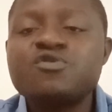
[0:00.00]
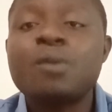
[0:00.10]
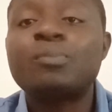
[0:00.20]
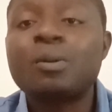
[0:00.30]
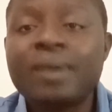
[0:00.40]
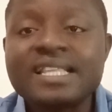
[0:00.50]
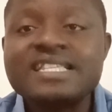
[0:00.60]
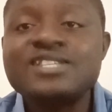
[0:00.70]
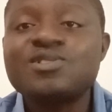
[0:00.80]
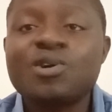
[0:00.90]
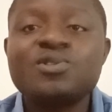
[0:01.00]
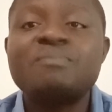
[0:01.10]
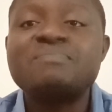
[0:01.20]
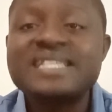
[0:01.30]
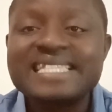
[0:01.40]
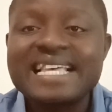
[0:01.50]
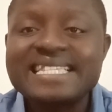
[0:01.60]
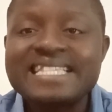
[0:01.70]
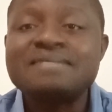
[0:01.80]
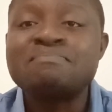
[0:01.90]
but you have your properties or
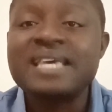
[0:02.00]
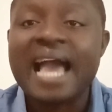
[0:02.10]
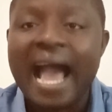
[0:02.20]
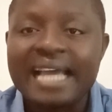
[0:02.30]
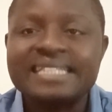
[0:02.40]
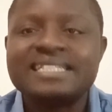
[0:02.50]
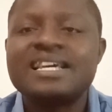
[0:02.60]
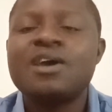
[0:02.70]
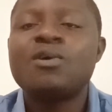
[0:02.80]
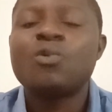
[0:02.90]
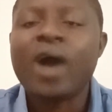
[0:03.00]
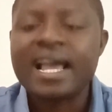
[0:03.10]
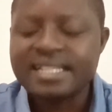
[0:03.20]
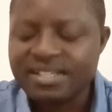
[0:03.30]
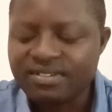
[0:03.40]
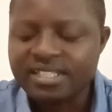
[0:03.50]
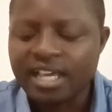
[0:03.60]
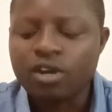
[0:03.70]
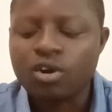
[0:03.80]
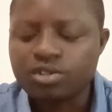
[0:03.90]
your businesses behind
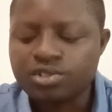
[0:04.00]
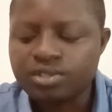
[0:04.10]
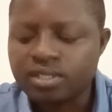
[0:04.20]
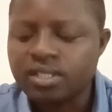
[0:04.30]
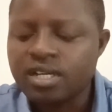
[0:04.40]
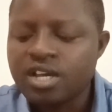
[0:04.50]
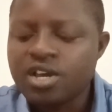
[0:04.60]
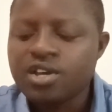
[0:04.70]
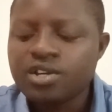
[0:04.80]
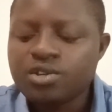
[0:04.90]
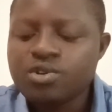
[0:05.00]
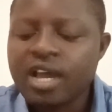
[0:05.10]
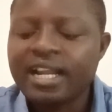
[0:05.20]
while leaving the country.